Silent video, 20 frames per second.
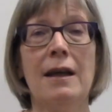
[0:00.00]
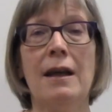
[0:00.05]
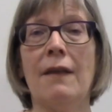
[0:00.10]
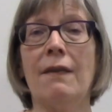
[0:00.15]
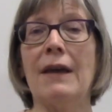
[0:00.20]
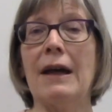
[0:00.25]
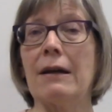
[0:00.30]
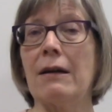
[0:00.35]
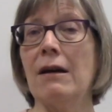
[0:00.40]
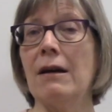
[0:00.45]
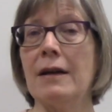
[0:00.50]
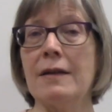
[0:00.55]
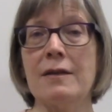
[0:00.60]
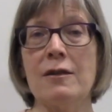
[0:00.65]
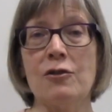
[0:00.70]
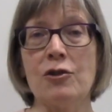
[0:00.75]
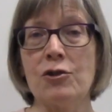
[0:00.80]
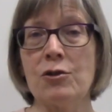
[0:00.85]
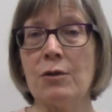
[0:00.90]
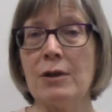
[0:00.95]
that
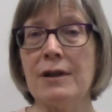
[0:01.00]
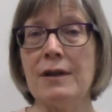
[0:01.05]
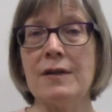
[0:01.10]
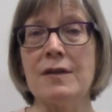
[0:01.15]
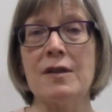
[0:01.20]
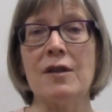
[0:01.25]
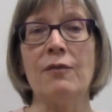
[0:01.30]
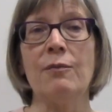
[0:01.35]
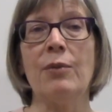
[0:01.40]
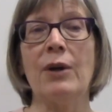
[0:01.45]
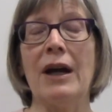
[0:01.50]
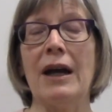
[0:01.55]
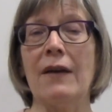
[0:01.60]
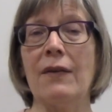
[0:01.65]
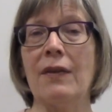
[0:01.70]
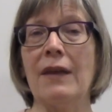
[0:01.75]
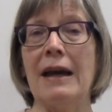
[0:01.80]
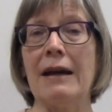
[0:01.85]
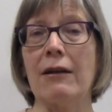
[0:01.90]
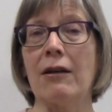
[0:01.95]
causes shortness of
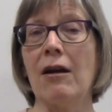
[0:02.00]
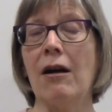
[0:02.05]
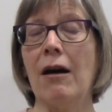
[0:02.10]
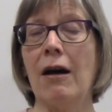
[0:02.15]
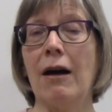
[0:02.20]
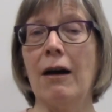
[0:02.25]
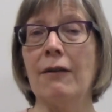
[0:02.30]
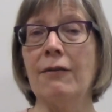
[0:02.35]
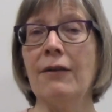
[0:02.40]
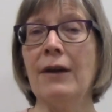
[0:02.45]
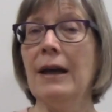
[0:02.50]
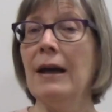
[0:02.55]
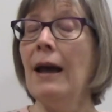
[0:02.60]
breath and cough